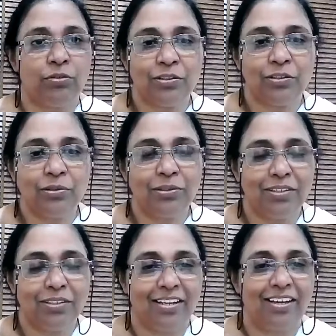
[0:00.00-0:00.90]
to go.
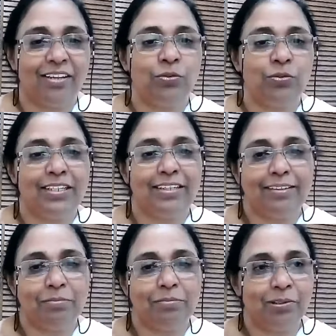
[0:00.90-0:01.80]
I would tell
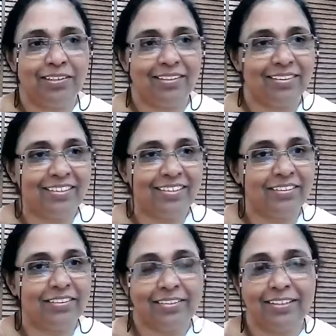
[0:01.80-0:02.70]
them all that
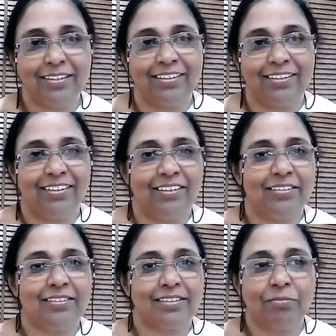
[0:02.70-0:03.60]
nursing
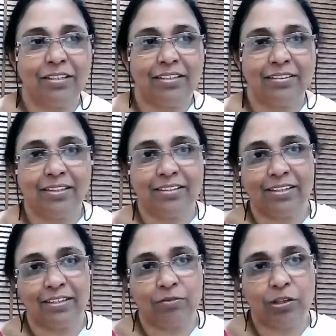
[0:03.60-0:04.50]
is something that
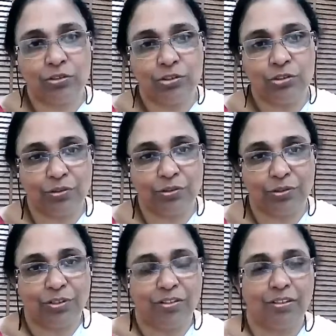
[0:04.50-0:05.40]
I vouch you
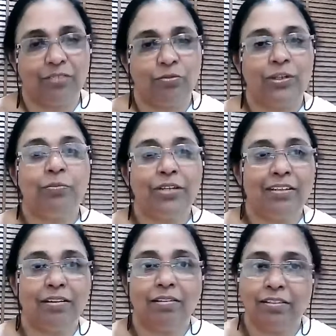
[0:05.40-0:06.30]
will
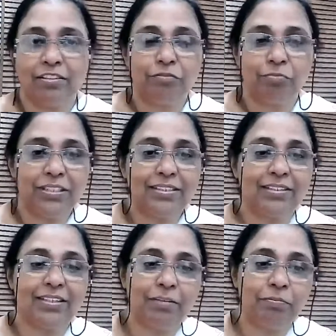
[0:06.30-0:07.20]
bring a lot of peace
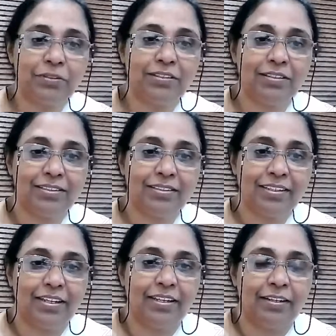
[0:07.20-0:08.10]
and happiness.
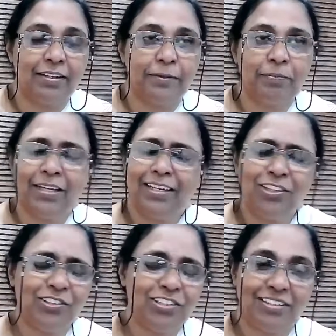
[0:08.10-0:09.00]
Thank
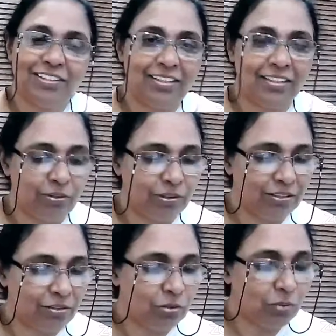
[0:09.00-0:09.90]
you, Shirley. It
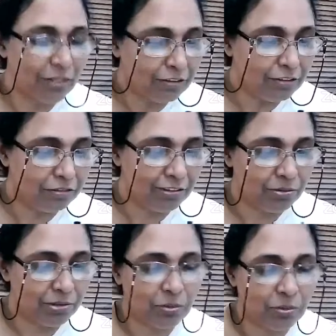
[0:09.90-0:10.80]
was wonderful. It
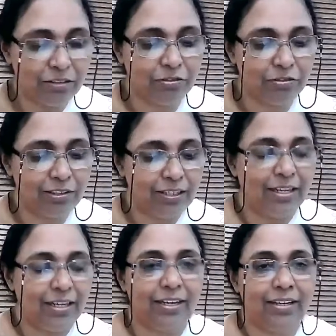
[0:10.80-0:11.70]
was wonderful,
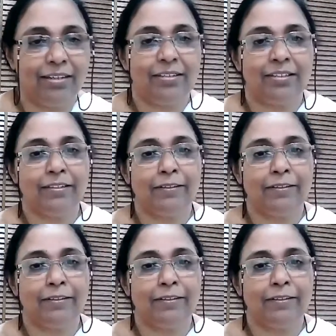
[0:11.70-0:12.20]
and